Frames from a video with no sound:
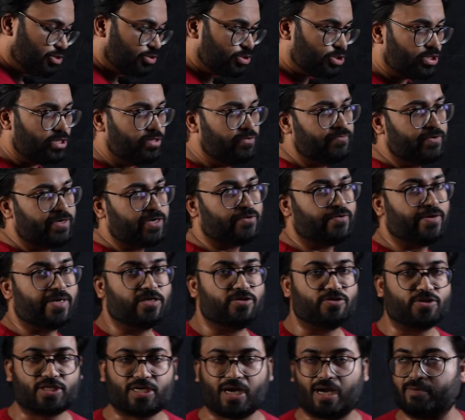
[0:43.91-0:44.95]
usual, we're going
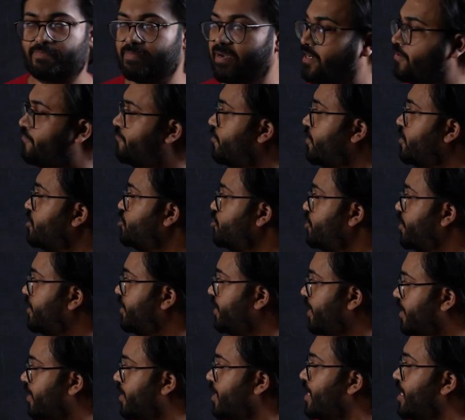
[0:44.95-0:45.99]
to start by
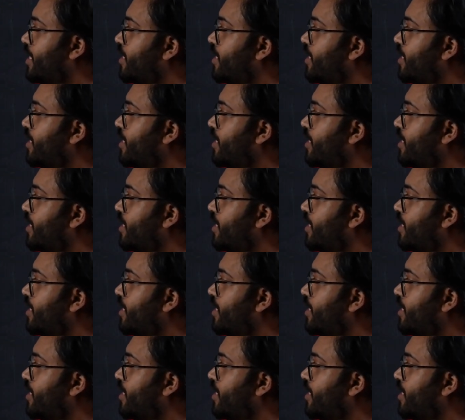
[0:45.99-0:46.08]
differentiating